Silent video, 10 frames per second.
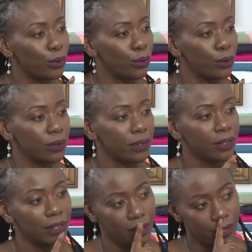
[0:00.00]
go
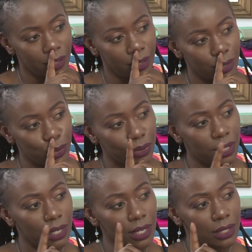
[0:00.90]
to the
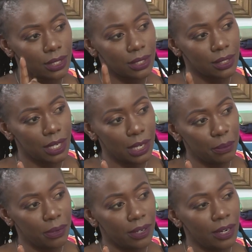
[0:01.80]
next step,
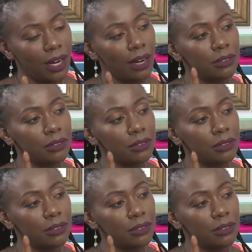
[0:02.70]
mm -hmm.